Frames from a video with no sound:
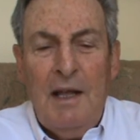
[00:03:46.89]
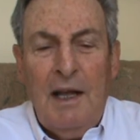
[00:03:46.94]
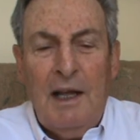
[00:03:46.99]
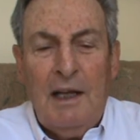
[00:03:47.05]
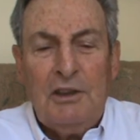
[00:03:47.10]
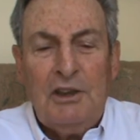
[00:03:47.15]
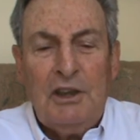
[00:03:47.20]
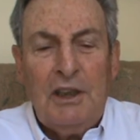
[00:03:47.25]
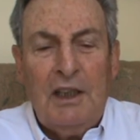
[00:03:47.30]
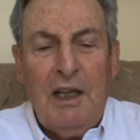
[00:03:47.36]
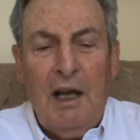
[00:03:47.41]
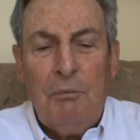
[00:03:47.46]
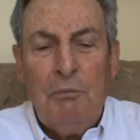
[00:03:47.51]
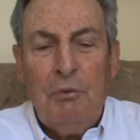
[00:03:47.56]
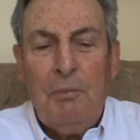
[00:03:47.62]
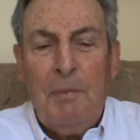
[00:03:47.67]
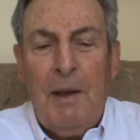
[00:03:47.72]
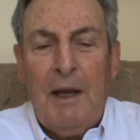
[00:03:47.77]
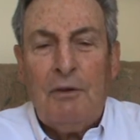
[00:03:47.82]
and she
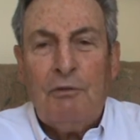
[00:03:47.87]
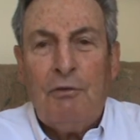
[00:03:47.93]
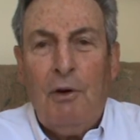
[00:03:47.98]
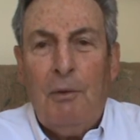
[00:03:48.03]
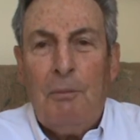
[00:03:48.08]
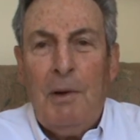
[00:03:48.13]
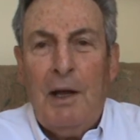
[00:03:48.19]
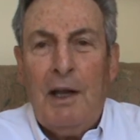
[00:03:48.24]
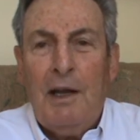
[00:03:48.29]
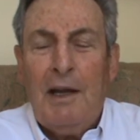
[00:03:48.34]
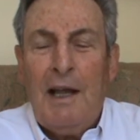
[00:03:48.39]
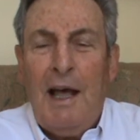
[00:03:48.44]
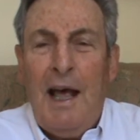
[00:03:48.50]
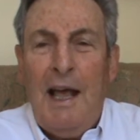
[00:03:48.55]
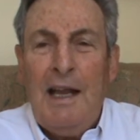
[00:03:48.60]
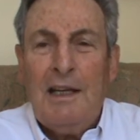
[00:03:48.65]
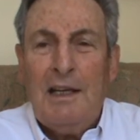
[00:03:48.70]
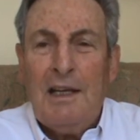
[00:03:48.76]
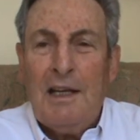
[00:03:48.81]
comes back from an
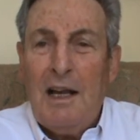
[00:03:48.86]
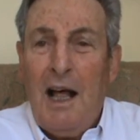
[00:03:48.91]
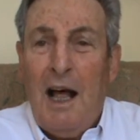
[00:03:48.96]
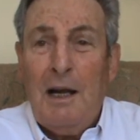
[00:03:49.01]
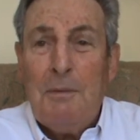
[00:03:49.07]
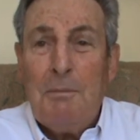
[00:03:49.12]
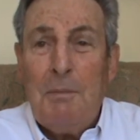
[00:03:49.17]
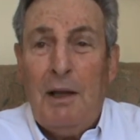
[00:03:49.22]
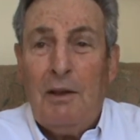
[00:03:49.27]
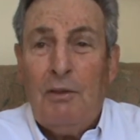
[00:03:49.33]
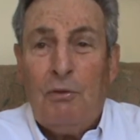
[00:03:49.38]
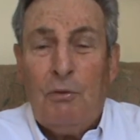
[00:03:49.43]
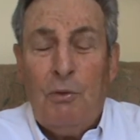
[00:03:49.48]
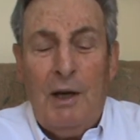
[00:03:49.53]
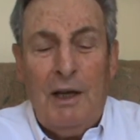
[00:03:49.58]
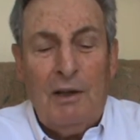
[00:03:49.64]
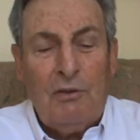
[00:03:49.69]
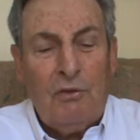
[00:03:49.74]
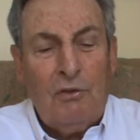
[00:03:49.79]
10 month
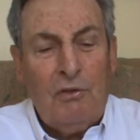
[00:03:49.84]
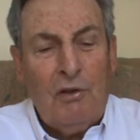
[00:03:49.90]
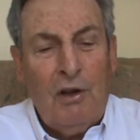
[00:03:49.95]
rest.